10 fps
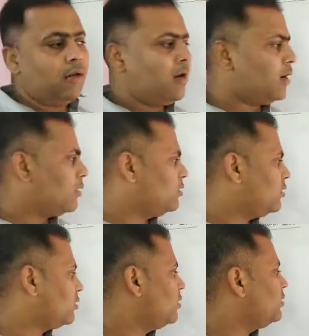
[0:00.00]
Let us
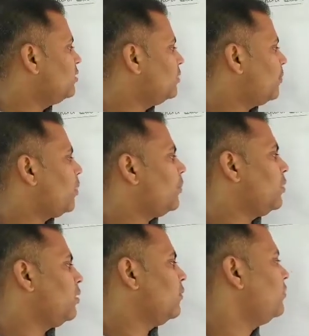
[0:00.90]
discuss the
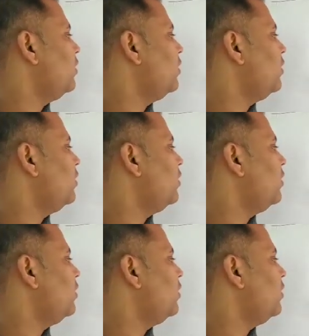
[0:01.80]
property of the